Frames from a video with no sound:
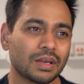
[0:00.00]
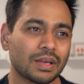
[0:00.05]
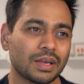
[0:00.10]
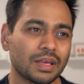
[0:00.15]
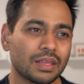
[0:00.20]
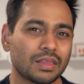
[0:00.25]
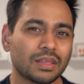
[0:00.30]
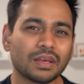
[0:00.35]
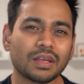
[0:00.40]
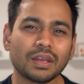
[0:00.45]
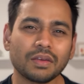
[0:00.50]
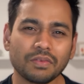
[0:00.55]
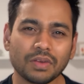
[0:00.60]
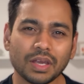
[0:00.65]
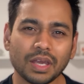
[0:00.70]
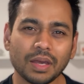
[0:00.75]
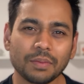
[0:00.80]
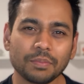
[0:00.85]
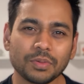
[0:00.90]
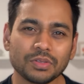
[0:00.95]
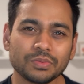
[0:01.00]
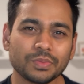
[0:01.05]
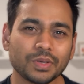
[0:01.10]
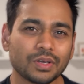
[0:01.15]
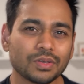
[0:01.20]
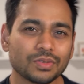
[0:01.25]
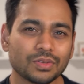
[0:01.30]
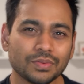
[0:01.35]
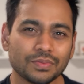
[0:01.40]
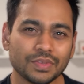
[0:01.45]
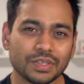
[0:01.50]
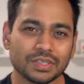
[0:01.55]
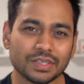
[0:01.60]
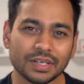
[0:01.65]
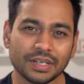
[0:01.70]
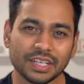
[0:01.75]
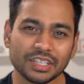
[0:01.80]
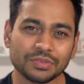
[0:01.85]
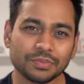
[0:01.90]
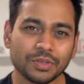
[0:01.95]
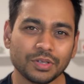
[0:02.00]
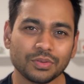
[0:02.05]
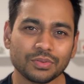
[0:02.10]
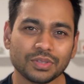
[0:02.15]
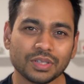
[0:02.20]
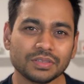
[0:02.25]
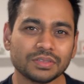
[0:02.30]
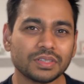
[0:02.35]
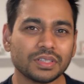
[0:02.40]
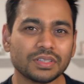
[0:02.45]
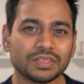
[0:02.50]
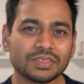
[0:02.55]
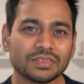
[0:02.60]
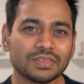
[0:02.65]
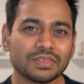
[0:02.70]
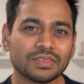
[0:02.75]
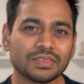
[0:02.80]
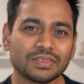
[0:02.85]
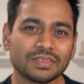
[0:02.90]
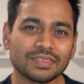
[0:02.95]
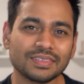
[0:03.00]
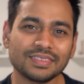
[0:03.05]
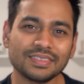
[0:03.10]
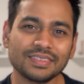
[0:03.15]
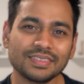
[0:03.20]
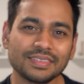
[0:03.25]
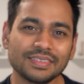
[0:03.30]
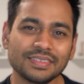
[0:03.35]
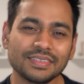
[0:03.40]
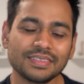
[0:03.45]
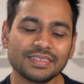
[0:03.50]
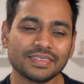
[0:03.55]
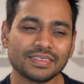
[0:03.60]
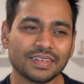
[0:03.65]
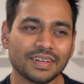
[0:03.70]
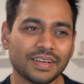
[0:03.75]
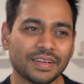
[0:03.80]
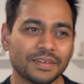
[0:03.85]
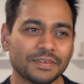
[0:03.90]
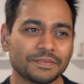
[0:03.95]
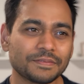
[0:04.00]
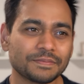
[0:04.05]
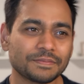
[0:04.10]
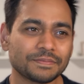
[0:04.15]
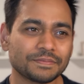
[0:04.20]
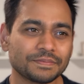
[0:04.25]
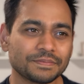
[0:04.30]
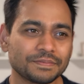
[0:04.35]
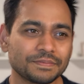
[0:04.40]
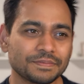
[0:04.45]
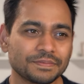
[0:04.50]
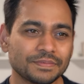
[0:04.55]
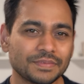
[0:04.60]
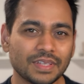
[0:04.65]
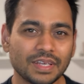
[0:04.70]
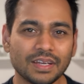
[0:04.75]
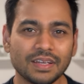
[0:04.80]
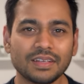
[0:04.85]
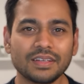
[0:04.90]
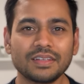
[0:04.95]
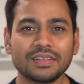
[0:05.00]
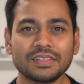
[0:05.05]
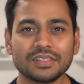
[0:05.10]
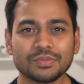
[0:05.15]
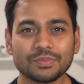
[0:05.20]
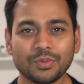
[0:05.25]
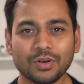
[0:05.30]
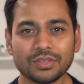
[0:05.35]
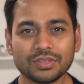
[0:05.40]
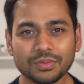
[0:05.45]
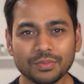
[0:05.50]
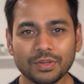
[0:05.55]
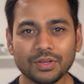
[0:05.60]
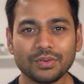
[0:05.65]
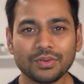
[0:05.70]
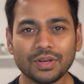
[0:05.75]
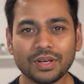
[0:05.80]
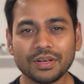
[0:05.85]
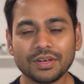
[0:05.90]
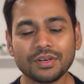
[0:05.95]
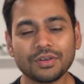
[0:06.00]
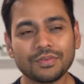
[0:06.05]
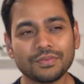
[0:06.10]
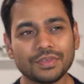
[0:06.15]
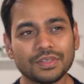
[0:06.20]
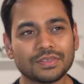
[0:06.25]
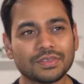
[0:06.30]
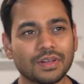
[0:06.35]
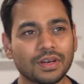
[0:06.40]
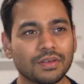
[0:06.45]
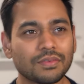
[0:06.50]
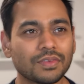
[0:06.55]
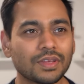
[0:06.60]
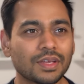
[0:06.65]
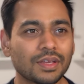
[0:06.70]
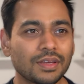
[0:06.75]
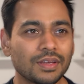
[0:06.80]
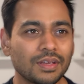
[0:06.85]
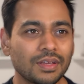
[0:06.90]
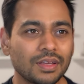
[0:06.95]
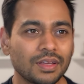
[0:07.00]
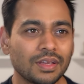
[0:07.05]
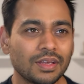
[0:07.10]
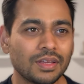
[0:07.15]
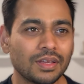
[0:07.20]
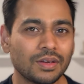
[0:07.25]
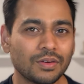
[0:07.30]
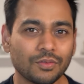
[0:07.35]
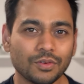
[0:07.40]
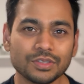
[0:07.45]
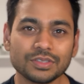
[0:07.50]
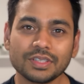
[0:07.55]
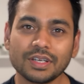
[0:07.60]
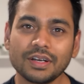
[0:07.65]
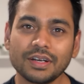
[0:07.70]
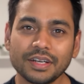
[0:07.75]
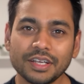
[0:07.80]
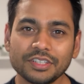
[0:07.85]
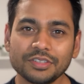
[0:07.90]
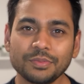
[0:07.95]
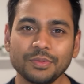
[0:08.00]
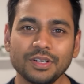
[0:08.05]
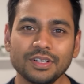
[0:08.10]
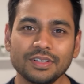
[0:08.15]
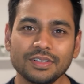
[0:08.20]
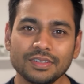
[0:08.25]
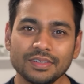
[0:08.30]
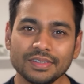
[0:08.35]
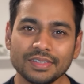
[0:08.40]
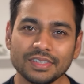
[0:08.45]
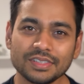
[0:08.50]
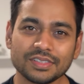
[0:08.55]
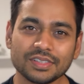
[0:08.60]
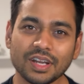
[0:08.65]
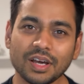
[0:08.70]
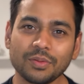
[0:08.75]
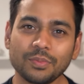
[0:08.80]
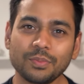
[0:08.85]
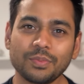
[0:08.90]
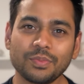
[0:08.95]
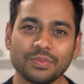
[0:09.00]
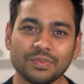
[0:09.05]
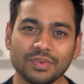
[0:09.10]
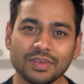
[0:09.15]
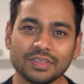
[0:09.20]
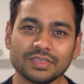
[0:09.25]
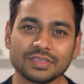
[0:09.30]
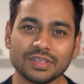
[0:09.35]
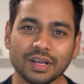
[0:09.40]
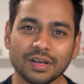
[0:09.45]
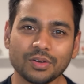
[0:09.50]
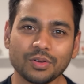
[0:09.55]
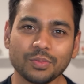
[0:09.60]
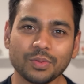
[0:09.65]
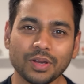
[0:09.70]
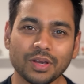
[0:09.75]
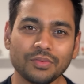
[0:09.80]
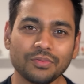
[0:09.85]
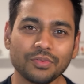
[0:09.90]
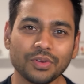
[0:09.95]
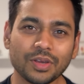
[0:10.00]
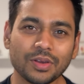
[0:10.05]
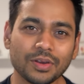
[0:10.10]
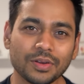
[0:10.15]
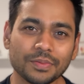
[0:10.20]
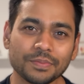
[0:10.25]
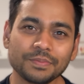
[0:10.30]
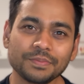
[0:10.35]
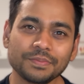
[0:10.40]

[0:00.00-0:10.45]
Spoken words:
And the craving happens because of this attachment to sensations, right? And it is possible to get rid of this craving once our attachment start to become weaker.